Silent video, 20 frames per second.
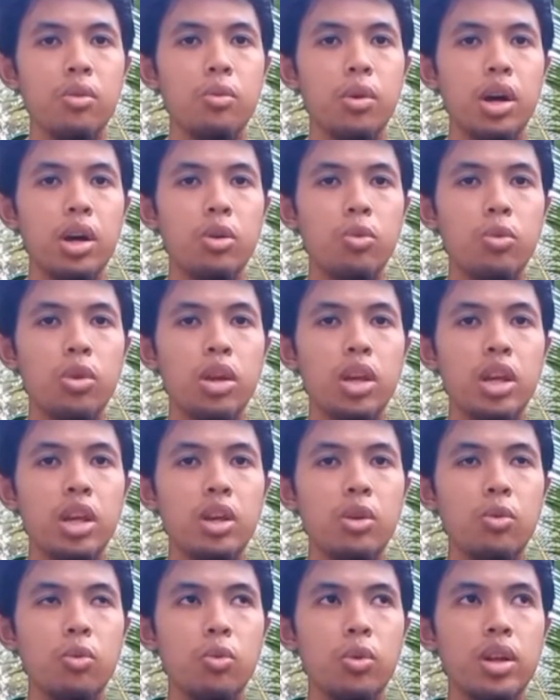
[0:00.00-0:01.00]
where
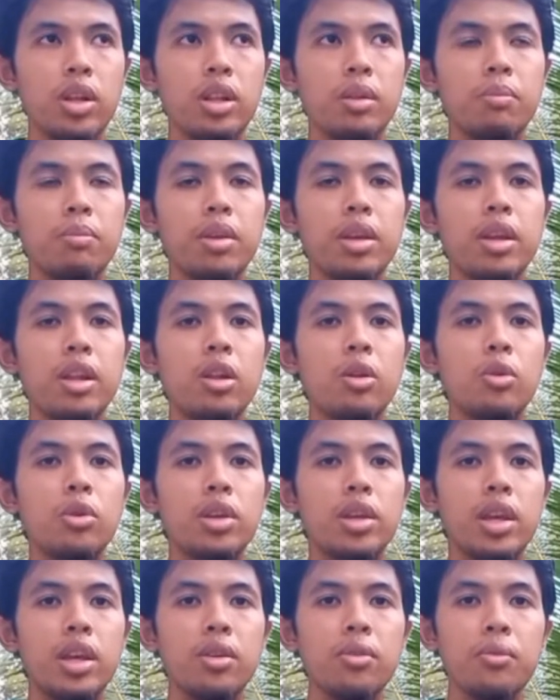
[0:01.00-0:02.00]
we will be
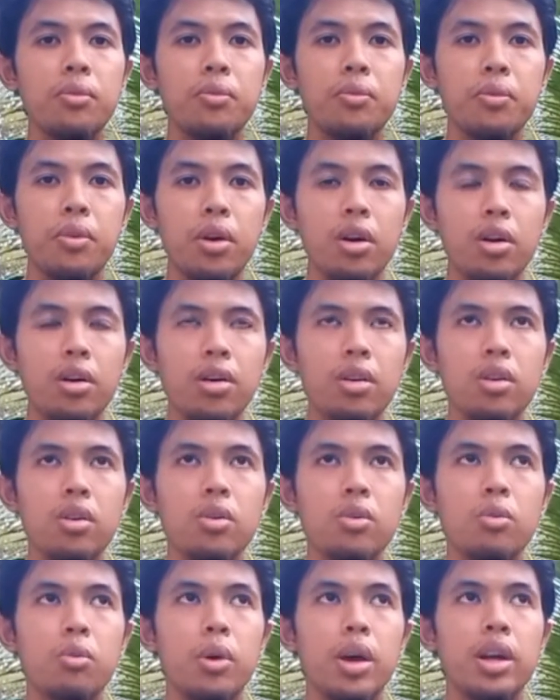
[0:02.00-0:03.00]
looking for
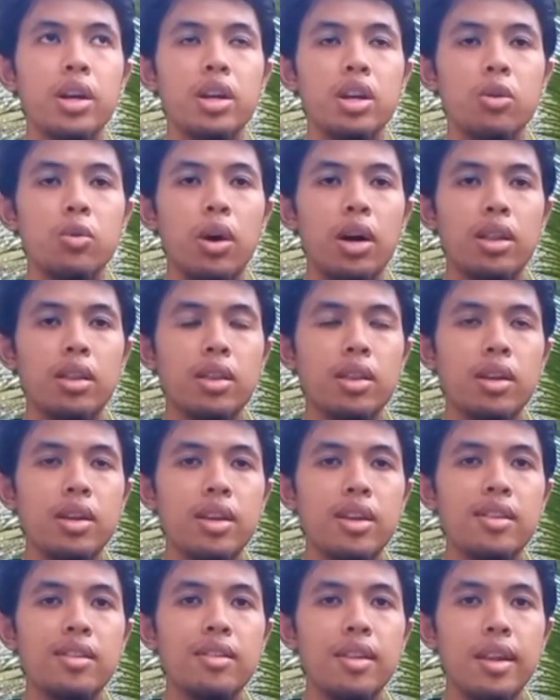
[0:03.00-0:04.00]
where the water
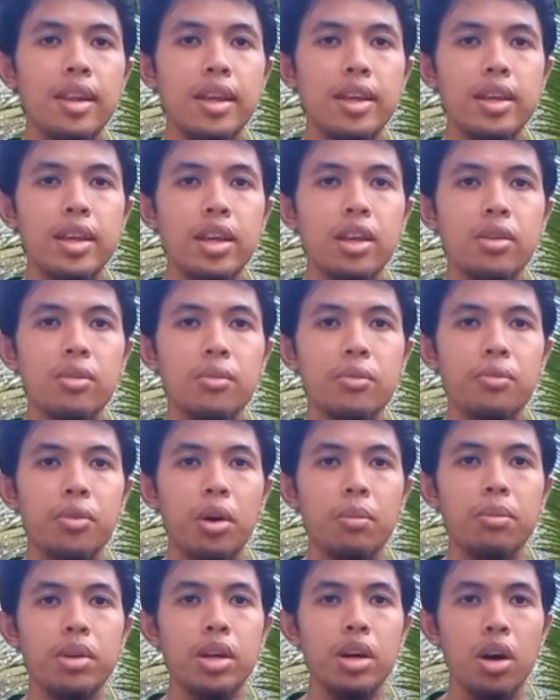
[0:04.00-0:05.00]
is leaking
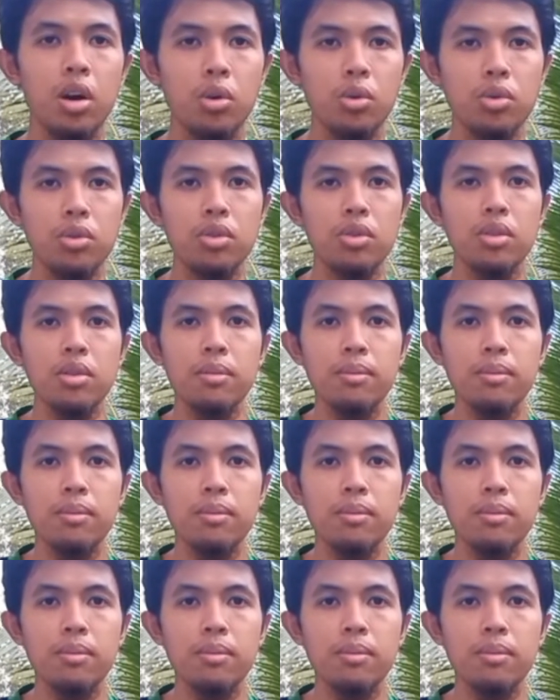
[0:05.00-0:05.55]
from the hose.